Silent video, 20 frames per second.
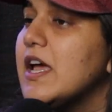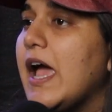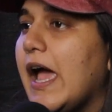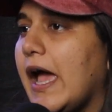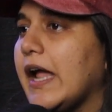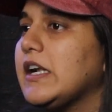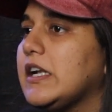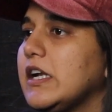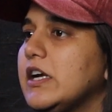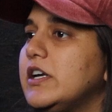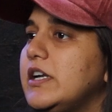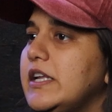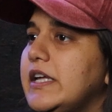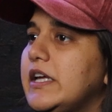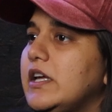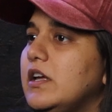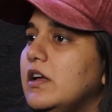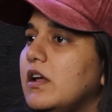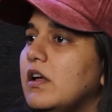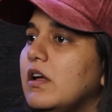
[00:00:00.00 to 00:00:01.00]
And
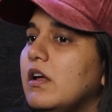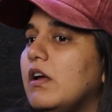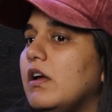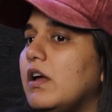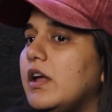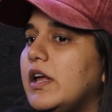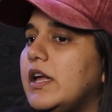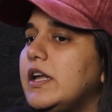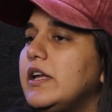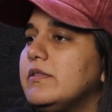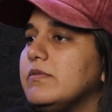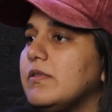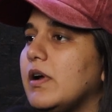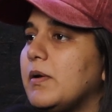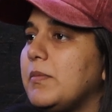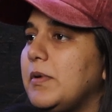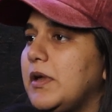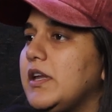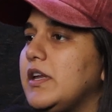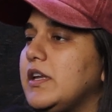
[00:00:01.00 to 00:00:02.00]
clearly,
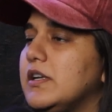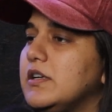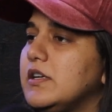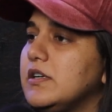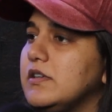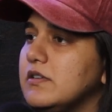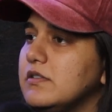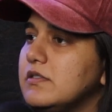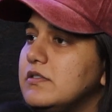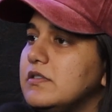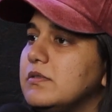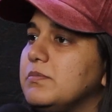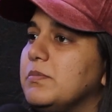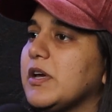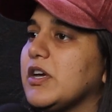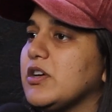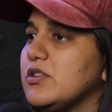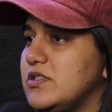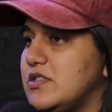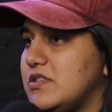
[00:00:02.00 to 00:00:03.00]
he didn't,
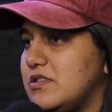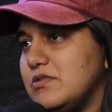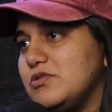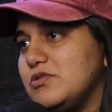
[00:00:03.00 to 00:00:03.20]
because